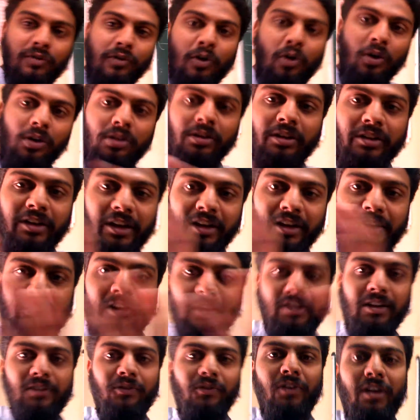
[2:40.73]
of all the data
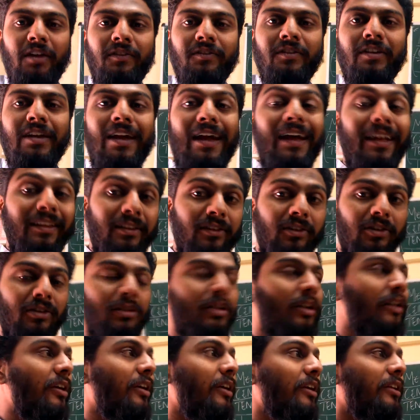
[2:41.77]
that we have gathered
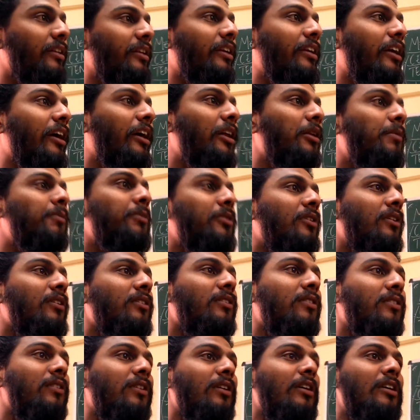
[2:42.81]
that helps
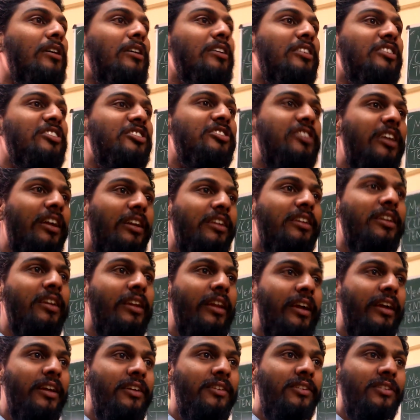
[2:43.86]
us
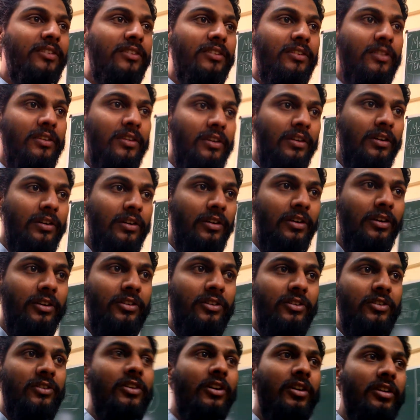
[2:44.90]
generalize a
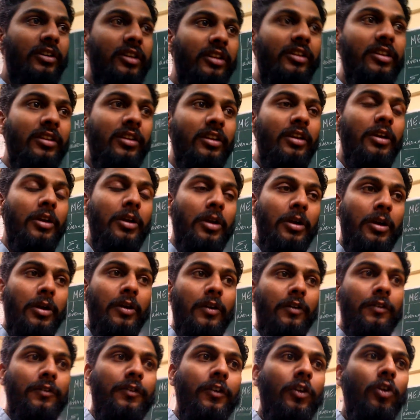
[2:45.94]
certain
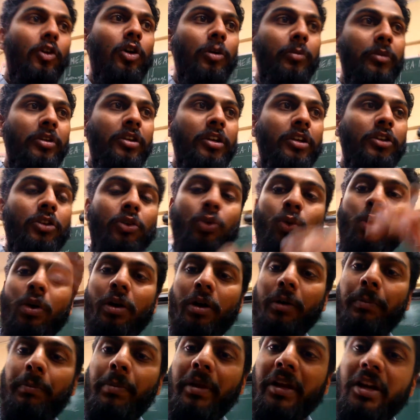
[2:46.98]
phenomena to
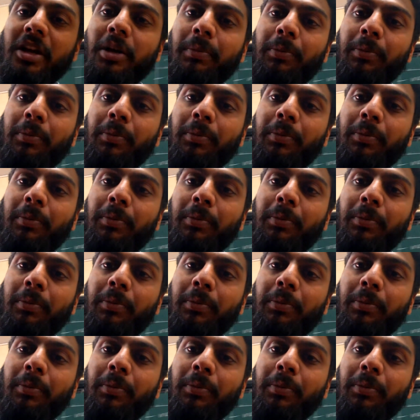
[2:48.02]
a bigger